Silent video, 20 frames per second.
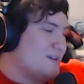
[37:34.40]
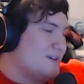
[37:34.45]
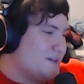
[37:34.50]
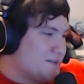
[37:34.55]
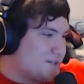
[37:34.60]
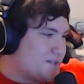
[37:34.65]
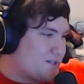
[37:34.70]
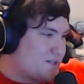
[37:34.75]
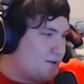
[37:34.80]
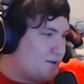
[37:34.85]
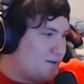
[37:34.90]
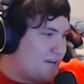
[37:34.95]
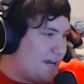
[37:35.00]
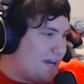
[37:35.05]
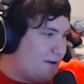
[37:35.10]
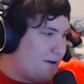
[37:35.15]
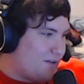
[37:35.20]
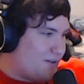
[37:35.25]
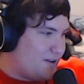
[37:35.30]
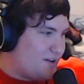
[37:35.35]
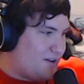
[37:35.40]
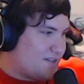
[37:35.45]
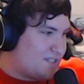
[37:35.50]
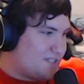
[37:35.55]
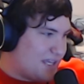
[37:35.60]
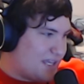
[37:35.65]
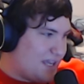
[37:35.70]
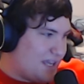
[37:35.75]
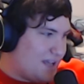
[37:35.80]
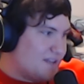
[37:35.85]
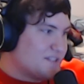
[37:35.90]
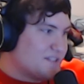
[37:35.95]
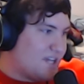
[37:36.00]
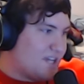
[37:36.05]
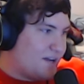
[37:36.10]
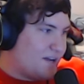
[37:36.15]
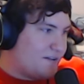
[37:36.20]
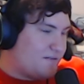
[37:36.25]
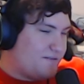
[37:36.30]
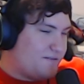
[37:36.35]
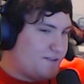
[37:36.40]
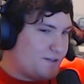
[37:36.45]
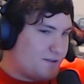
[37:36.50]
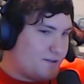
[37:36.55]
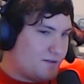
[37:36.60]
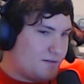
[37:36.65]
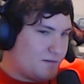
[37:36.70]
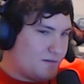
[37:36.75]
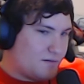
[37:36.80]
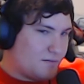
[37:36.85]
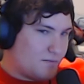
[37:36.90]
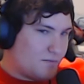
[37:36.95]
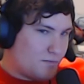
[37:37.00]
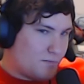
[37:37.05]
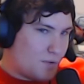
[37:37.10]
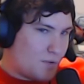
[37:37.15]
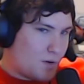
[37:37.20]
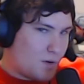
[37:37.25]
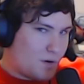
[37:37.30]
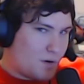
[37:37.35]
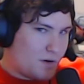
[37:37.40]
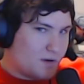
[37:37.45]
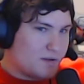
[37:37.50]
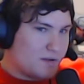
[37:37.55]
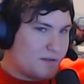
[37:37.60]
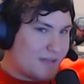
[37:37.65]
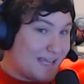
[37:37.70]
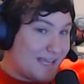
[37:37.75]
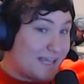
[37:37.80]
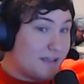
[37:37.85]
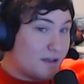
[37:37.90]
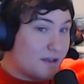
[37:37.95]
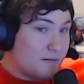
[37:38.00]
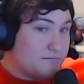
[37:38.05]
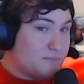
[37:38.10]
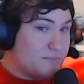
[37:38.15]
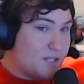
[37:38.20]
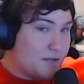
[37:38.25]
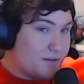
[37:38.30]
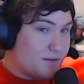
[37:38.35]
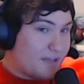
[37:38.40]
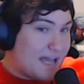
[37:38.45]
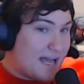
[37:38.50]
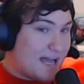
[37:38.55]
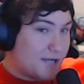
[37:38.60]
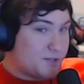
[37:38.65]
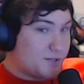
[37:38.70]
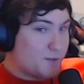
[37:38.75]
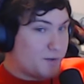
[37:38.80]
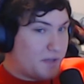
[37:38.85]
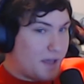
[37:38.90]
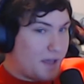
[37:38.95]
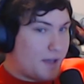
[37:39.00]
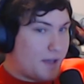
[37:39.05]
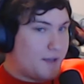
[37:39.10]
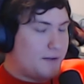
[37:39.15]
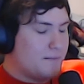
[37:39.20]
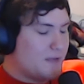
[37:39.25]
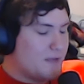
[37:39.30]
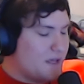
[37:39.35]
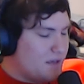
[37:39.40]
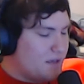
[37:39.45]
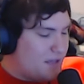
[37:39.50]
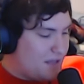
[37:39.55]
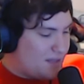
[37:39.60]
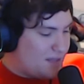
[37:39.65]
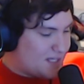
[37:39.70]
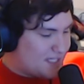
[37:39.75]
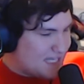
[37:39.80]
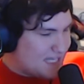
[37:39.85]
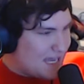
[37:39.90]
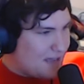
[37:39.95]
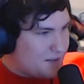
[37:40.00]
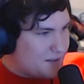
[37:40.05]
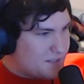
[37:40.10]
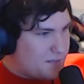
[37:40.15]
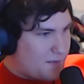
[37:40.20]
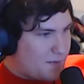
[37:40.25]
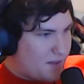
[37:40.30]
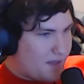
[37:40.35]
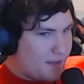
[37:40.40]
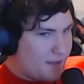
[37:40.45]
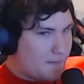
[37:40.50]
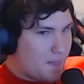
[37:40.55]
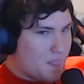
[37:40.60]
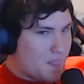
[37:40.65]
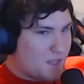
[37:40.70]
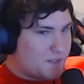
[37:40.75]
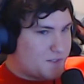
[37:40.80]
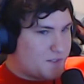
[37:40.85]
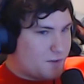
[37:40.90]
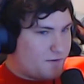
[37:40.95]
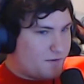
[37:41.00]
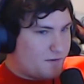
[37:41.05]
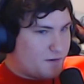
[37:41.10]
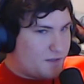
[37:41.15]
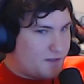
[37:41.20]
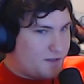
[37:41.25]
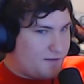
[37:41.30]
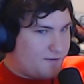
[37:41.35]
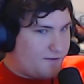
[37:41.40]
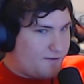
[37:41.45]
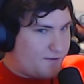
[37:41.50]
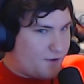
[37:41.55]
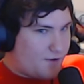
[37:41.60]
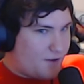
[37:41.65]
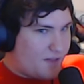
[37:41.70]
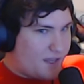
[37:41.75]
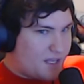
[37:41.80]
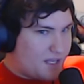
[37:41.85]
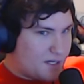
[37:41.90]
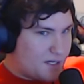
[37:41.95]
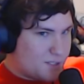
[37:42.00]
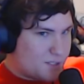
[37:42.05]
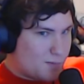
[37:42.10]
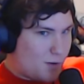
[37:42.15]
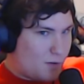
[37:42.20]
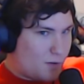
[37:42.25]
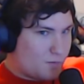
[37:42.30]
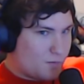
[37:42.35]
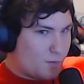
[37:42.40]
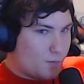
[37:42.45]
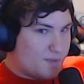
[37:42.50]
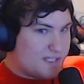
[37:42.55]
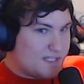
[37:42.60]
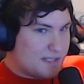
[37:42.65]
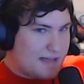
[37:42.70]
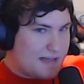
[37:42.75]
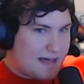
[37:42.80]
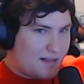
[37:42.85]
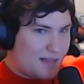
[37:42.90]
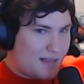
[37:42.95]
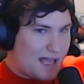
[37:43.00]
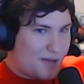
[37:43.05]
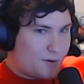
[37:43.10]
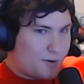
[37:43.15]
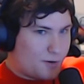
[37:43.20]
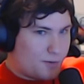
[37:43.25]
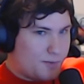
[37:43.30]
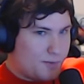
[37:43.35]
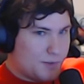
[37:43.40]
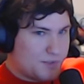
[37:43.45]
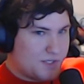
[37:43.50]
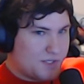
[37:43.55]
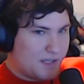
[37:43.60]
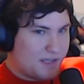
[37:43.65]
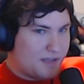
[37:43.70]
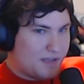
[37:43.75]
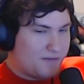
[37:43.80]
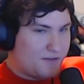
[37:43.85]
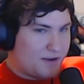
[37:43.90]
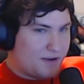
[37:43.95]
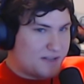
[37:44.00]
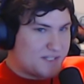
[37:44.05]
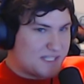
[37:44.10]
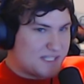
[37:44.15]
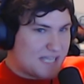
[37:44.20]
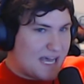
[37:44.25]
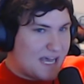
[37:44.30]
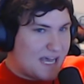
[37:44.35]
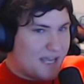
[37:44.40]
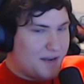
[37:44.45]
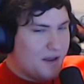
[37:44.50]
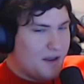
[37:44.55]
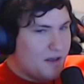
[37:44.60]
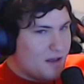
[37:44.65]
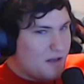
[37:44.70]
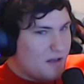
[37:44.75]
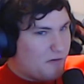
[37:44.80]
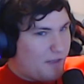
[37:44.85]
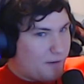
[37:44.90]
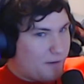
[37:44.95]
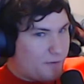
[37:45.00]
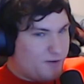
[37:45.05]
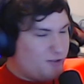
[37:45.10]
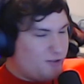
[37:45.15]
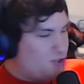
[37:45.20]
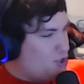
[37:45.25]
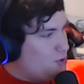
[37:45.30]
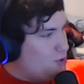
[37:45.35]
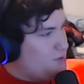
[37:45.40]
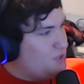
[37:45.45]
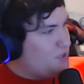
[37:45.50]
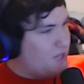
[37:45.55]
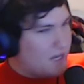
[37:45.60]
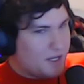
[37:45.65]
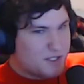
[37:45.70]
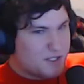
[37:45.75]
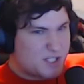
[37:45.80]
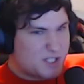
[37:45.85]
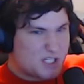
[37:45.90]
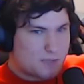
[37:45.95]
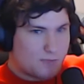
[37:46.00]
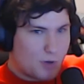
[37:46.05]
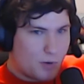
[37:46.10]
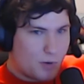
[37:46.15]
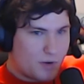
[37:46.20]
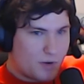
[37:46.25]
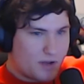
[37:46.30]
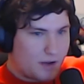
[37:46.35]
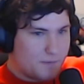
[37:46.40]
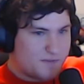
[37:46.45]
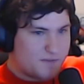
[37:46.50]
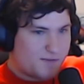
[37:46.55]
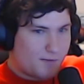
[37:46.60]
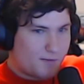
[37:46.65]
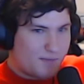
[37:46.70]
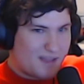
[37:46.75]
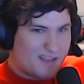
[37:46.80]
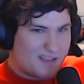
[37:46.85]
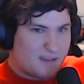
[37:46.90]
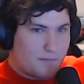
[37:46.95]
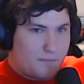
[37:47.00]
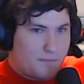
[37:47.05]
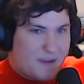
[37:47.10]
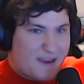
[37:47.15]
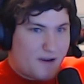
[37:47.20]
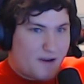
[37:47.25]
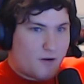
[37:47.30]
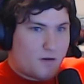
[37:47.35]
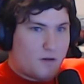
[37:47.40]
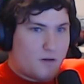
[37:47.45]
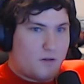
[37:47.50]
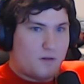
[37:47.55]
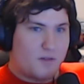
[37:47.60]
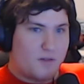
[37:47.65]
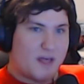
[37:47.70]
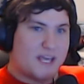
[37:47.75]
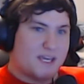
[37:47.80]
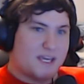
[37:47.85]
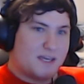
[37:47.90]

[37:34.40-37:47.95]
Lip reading: so not only is the gun's gonna feel more like the actual gun and the sounds, but like so if you're like in a small room, it's a lot louder opposed to like if you're outside. Like when you shoot the gun, smoke comes from like the barrel, like